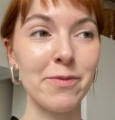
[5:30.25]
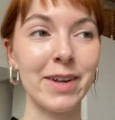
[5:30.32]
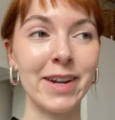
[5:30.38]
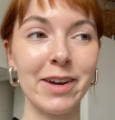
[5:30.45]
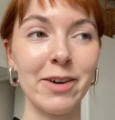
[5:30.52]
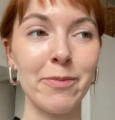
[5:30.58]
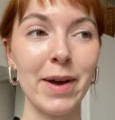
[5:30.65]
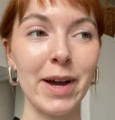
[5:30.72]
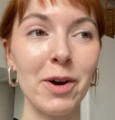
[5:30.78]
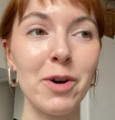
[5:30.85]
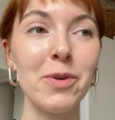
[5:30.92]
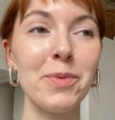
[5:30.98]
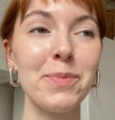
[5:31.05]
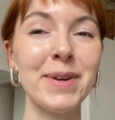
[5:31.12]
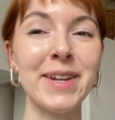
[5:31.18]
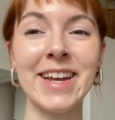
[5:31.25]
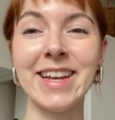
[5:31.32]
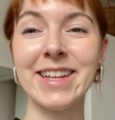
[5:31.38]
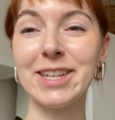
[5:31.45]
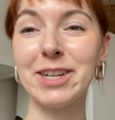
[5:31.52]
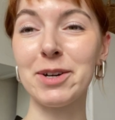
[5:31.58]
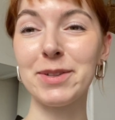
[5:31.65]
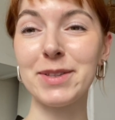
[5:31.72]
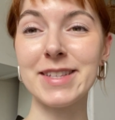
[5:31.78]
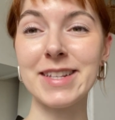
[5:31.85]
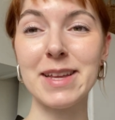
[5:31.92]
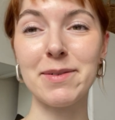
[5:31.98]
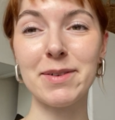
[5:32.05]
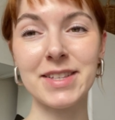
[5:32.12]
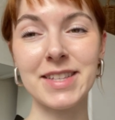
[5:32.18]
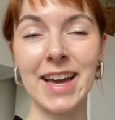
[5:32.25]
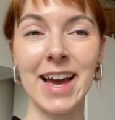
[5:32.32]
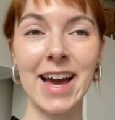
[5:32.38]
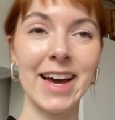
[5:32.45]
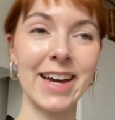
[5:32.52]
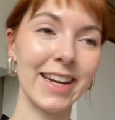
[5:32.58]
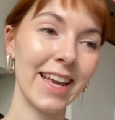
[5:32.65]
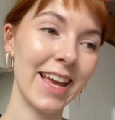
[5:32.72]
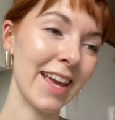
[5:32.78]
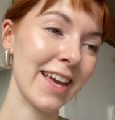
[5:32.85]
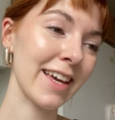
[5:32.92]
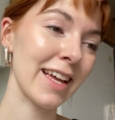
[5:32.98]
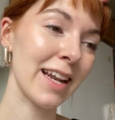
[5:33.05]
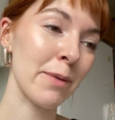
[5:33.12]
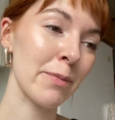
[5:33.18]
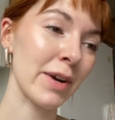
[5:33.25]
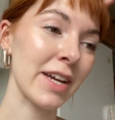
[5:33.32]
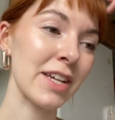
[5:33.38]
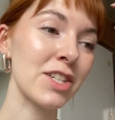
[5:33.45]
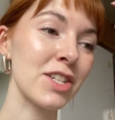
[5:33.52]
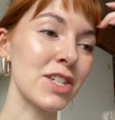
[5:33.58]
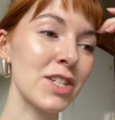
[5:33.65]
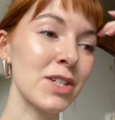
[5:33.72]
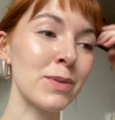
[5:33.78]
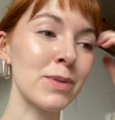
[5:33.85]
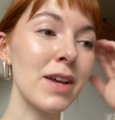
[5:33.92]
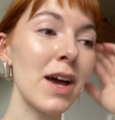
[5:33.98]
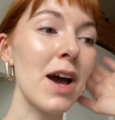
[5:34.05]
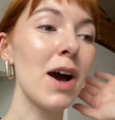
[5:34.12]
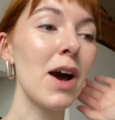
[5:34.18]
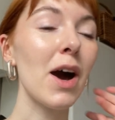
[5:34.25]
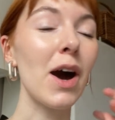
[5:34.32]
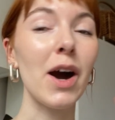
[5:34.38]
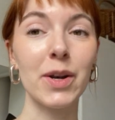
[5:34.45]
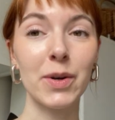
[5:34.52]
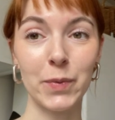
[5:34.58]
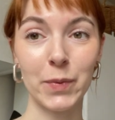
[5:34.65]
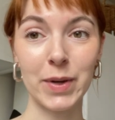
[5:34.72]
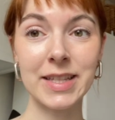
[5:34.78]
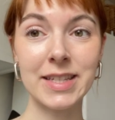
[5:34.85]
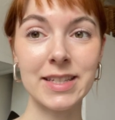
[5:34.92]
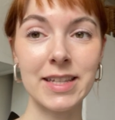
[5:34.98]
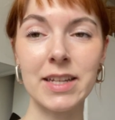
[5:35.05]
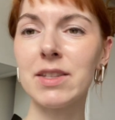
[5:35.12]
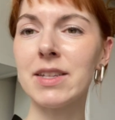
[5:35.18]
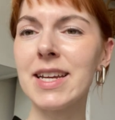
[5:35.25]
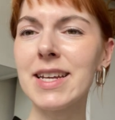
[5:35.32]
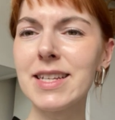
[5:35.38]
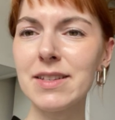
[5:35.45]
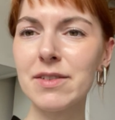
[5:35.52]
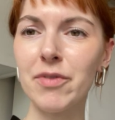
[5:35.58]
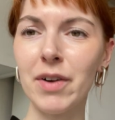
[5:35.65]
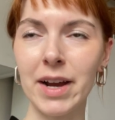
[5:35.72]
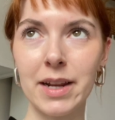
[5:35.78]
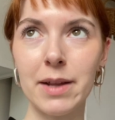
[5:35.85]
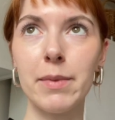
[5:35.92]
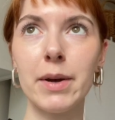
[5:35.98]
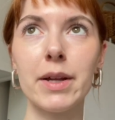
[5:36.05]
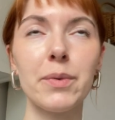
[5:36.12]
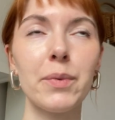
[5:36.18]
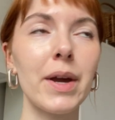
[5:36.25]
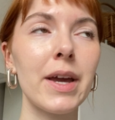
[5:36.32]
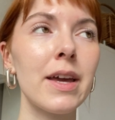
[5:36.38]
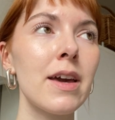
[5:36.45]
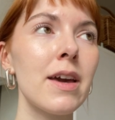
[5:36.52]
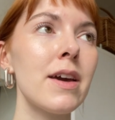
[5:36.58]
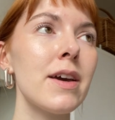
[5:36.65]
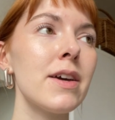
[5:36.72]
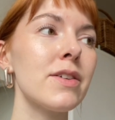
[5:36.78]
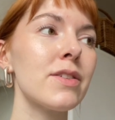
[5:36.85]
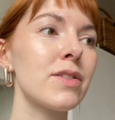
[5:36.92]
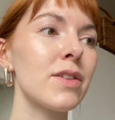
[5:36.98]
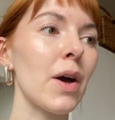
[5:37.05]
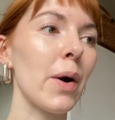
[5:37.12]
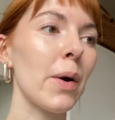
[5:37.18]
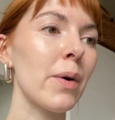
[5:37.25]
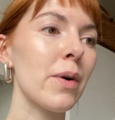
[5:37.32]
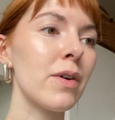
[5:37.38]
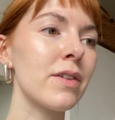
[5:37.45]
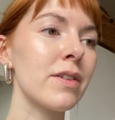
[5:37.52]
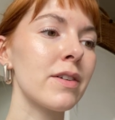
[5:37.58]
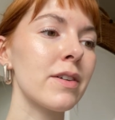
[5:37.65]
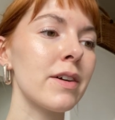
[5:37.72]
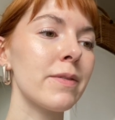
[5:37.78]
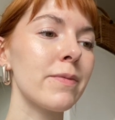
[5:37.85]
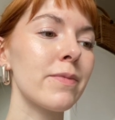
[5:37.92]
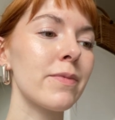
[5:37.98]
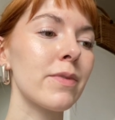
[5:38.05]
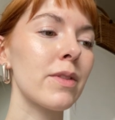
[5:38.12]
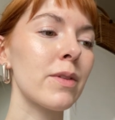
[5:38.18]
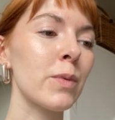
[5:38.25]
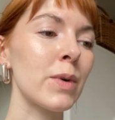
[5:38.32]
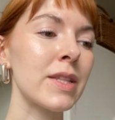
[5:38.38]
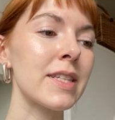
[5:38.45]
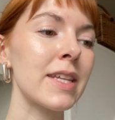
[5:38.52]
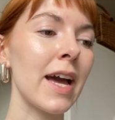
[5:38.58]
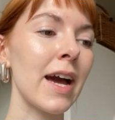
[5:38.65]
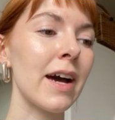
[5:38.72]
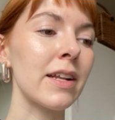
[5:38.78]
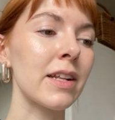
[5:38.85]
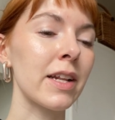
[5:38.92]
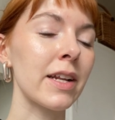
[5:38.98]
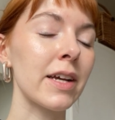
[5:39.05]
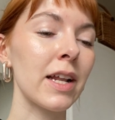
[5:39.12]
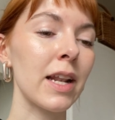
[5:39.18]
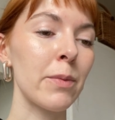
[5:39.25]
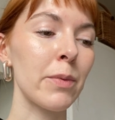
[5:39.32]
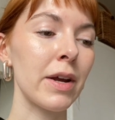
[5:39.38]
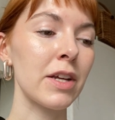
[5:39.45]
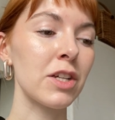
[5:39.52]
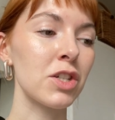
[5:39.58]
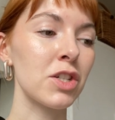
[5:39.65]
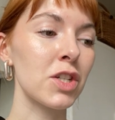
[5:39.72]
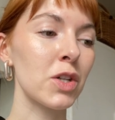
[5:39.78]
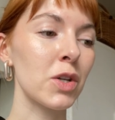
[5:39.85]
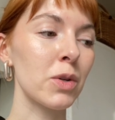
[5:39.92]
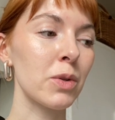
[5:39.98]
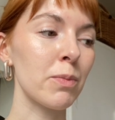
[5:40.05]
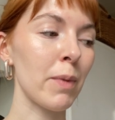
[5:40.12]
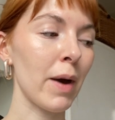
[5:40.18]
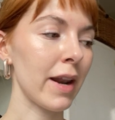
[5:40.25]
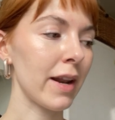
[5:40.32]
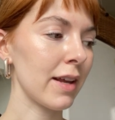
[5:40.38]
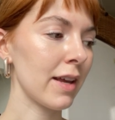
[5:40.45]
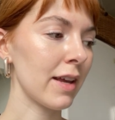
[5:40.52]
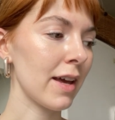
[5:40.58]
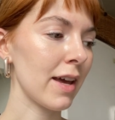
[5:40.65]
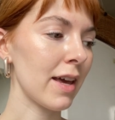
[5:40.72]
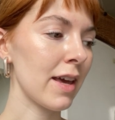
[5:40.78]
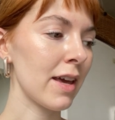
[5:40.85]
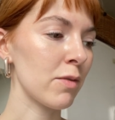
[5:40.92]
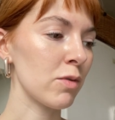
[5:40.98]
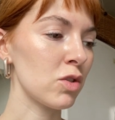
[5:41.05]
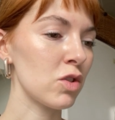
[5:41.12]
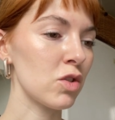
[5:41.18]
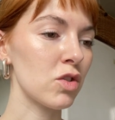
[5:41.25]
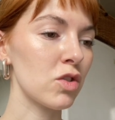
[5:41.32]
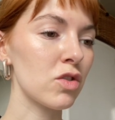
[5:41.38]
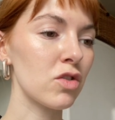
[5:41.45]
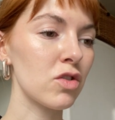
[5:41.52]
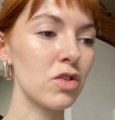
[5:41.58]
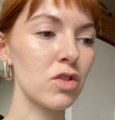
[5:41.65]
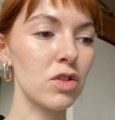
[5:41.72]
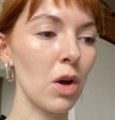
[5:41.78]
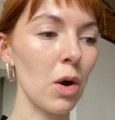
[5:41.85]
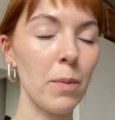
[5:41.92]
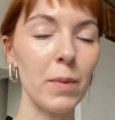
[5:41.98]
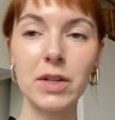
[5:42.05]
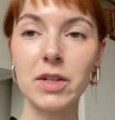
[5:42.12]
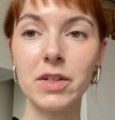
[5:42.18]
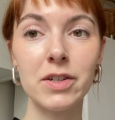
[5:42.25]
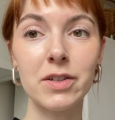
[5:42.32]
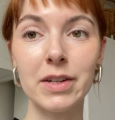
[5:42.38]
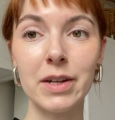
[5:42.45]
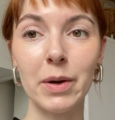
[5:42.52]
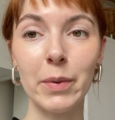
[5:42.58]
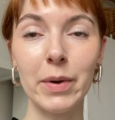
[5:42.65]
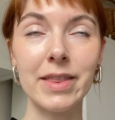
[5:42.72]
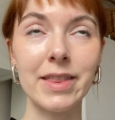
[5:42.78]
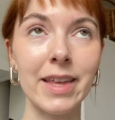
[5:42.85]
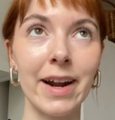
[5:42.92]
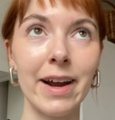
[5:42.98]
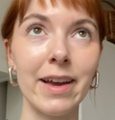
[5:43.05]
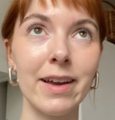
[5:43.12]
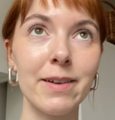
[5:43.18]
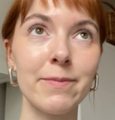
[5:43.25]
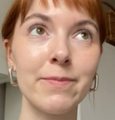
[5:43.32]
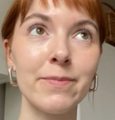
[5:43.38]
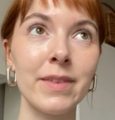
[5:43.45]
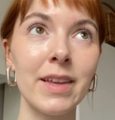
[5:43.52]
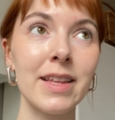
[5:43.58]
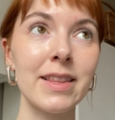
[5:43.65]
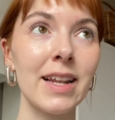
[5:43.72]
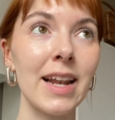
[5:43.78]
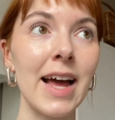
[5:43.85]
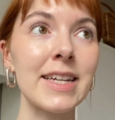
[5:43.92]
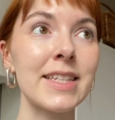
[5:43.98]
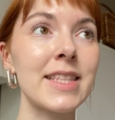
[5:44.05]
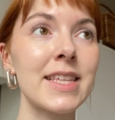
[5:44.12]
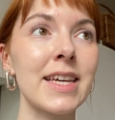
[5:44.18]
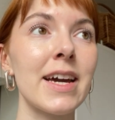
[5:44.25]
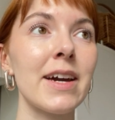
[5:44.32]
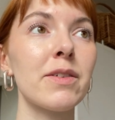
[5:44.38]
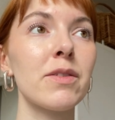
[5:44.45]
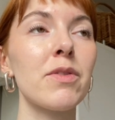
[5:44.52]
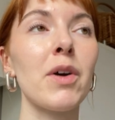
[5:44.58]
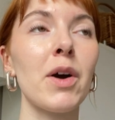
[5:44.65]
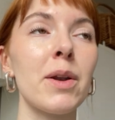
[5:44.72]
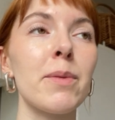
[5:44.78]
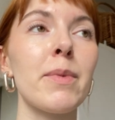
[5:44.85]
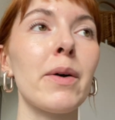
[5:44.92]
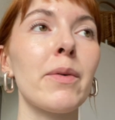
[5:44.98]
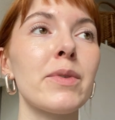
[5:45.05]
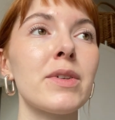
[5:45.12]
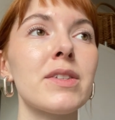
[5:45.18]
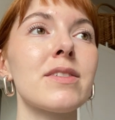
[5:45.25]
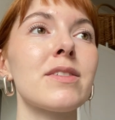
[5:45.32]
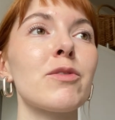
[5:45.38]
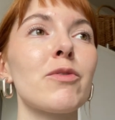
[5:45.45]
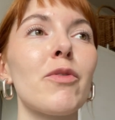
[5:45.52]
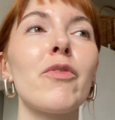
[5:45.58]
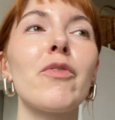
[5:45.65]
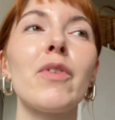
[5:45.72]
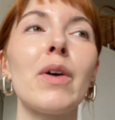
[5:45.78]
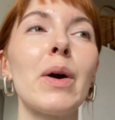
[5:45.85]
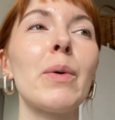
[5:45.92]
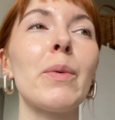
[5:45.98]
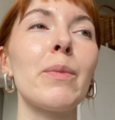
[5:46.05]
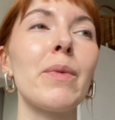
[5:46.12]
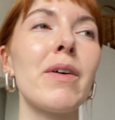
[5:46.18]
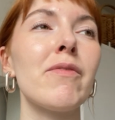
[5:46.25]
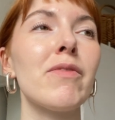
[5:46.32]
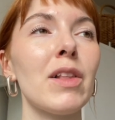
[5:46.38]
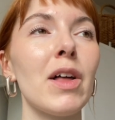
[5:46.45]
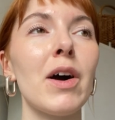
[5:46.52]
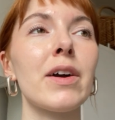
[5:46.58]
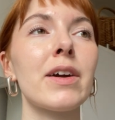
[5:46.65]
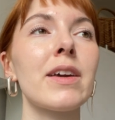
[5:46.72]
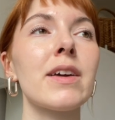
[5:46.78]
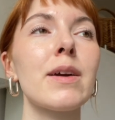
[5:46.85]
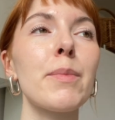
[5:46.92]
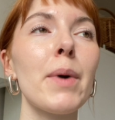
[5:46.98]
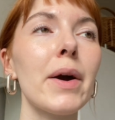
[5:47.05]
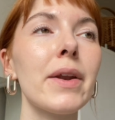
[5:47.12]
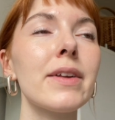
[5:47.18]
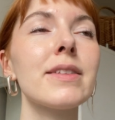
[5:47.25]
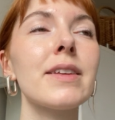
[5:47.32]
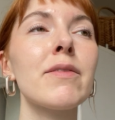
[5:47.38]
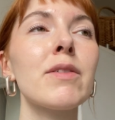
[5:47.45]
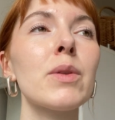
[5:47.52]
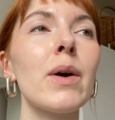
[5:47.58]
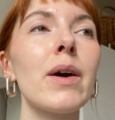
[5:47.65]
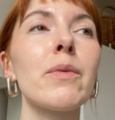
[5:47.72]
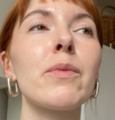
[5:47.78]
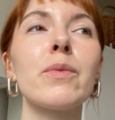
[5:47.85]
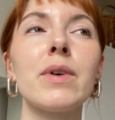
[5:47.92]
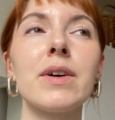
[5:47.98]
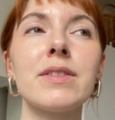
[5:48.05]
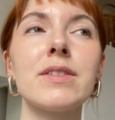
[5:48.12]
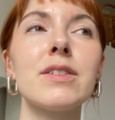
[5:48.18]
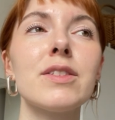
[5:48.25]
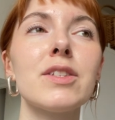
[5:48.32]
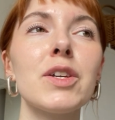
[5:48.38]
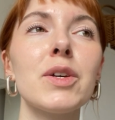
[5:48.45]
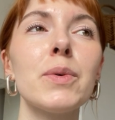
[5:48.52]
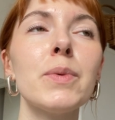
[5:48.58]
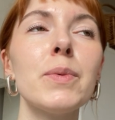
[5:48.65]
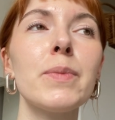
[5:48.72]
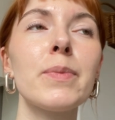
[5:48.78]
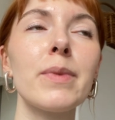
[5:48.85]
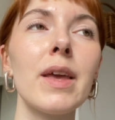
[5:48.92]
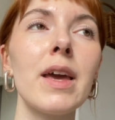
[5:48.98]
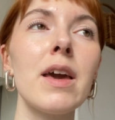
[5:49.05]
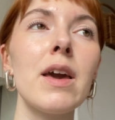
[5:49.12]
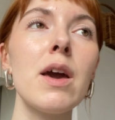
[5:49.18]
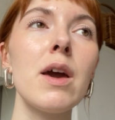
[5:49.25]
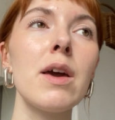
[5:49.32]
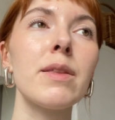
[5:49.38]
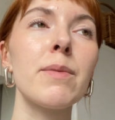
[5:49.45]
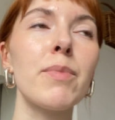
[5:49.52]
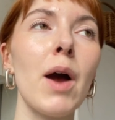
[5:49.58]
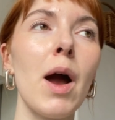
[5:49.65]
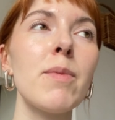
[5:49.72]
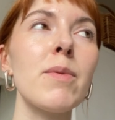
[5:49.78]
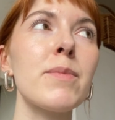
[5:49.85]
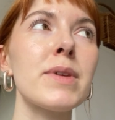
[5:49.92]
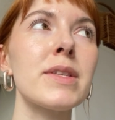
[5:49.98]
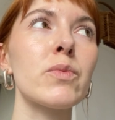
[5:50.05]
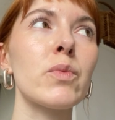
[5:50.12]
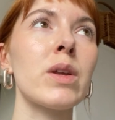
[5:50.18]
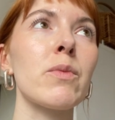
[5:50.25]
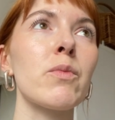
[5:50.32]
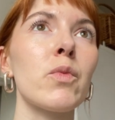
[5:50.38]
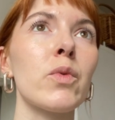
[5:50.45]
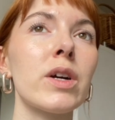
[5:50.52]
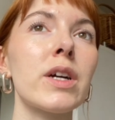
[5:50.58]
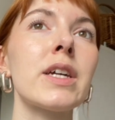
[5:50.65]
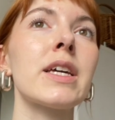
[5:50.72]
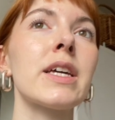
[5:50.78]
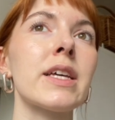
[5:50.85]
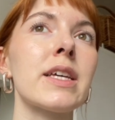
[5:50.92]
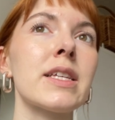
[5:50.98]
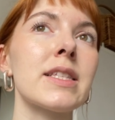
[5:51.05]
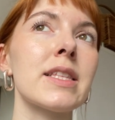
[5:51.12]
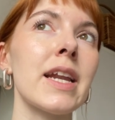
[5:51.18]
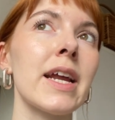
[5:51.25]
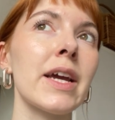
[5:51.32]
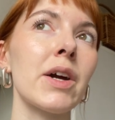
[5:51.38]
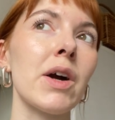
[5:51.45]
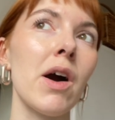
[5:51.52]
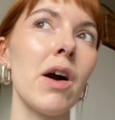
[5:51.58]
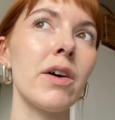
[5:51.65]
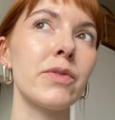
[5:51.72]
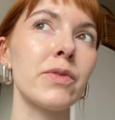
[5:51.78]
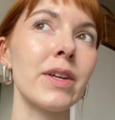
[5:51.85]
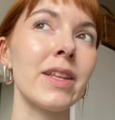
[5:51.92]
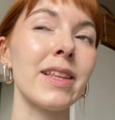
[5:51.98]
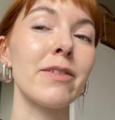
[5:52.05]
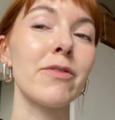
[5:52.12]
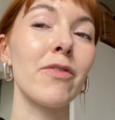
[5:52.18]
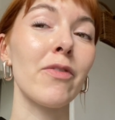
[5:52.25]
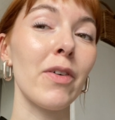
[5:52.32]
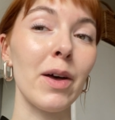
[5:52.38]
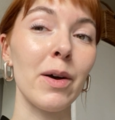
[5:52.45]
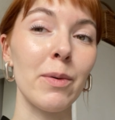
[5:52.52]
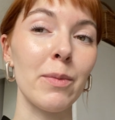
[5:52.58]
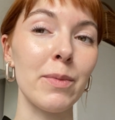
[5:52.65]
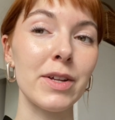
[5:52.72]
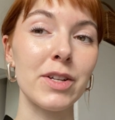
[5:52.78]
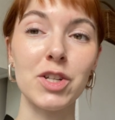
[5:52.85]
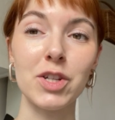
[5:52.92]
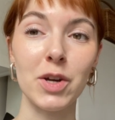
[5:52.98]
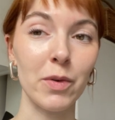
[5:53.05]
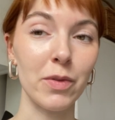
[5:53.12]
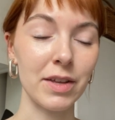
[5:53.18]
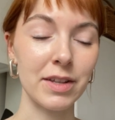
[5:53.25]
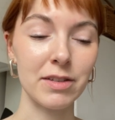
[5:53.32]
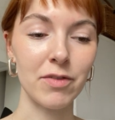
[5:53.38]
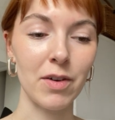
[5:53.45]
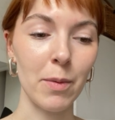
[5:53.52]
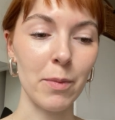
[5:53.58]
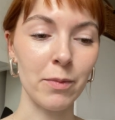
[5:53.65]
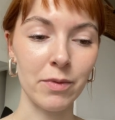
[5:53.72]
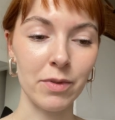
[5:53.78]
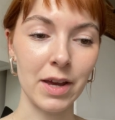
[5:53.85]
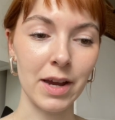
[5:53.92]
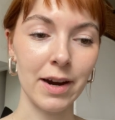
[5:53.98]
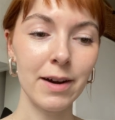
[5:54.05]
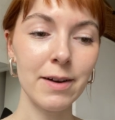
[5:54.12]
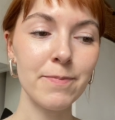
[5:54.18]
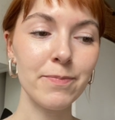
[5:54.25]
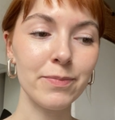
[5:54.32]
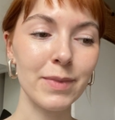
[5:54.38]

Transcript: when I got back home and I had to go to sleep because I had a collaboration shoot on Wednesday. Today is Friday, by the way. So on Wednesday, I had a collaboration shoot, but it was just so much to deal with that I the last thing I thought about was to film a vlog about it, even though I wanted to. The problem is when I'm working is that I can't really film and show things from there.